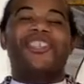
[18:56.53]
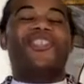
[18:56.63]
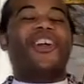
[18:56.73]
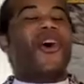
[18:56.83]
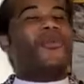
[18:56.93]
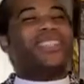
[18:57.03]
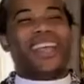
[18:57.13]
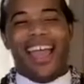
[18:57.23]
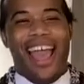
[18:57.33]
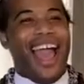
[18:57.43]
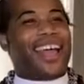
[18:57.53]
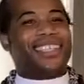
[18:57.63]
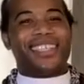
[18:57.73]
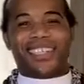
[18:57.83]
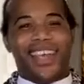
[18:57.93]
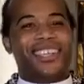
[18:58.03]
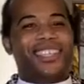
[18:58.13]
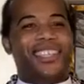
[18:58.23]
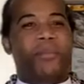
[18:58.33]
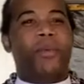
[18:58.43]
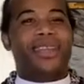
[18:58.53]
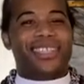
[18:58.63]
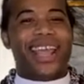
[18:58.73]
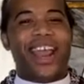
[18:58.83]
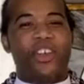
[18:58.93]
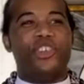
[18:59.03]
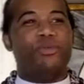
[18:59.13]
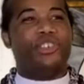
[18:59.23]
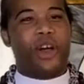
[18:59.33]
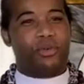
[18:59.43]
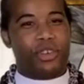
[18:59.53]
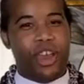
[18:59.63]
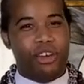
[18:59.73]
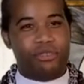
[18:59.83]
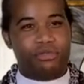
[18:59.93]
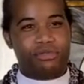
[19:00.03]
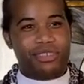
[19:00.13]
Don't ask to touch someone's hair you don't know.